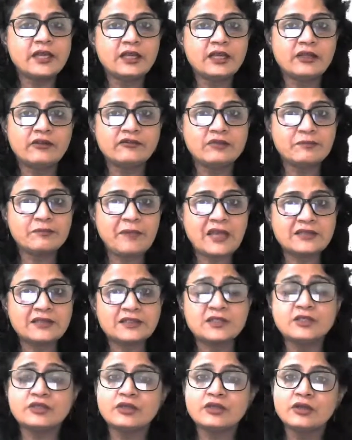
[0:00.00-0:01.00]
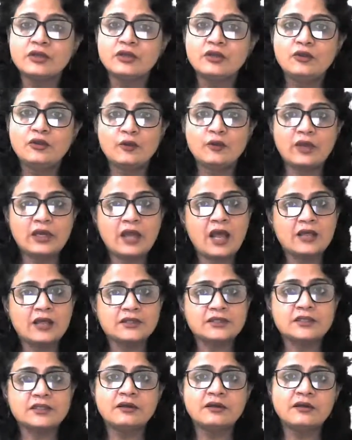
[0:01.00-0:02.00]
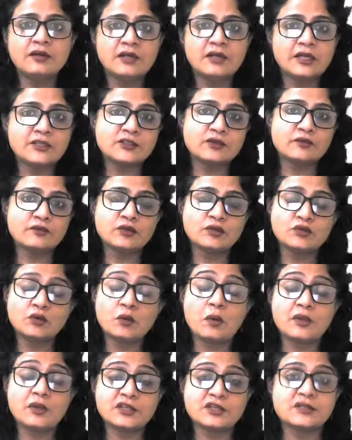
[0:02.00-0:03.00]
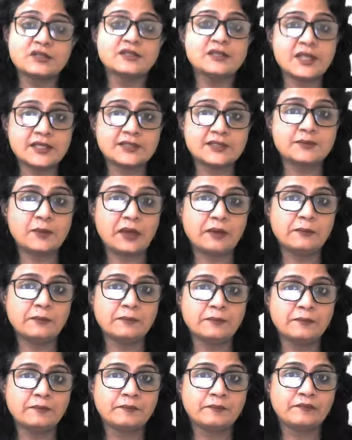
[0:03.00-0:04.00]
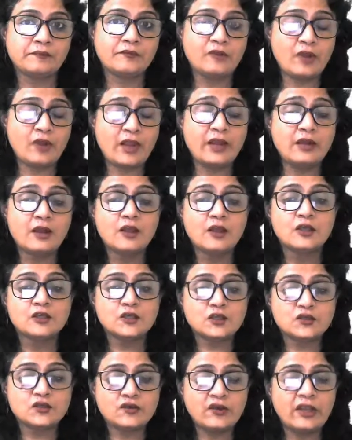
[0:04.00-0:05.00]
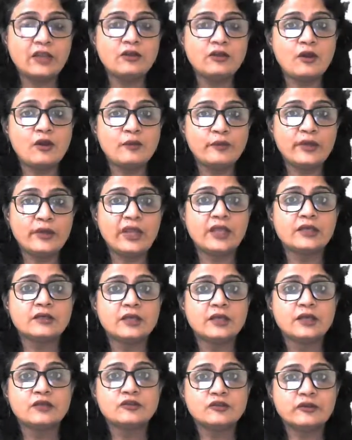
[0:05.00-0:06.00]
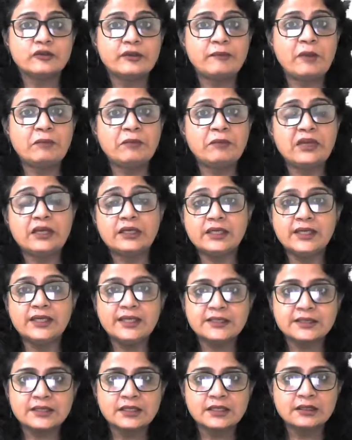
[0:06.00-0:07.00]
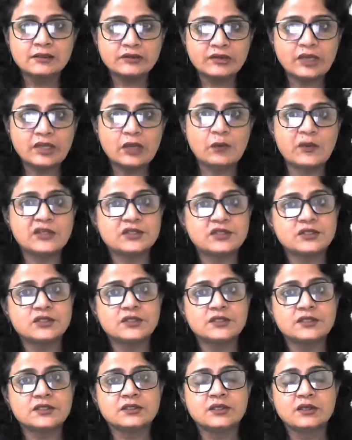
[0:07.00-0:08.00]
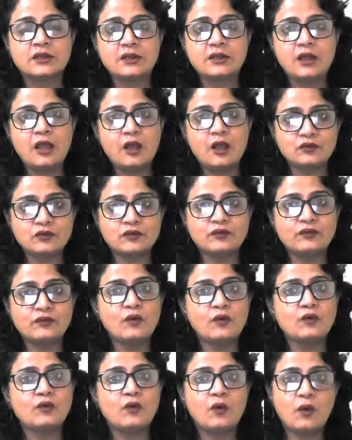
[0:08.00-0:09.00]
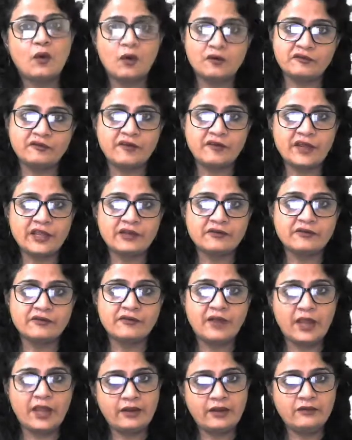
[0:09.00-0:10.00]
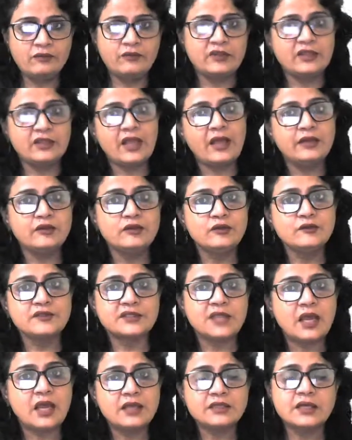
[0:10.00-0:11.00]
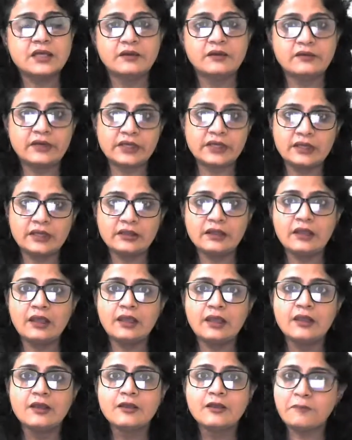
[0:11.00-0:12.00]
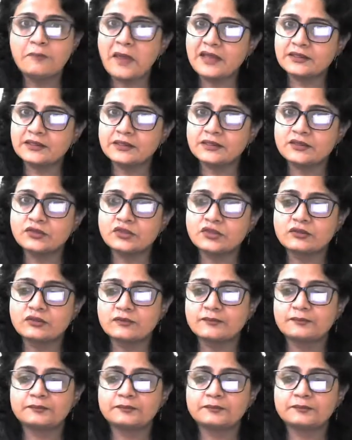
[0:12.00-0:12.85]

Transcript: of the passage, you can answer the rest of the 2 questions as well. Right? So train your brain to remember at least 3 questions out of 4 or 5. And with that, we start reading the passage.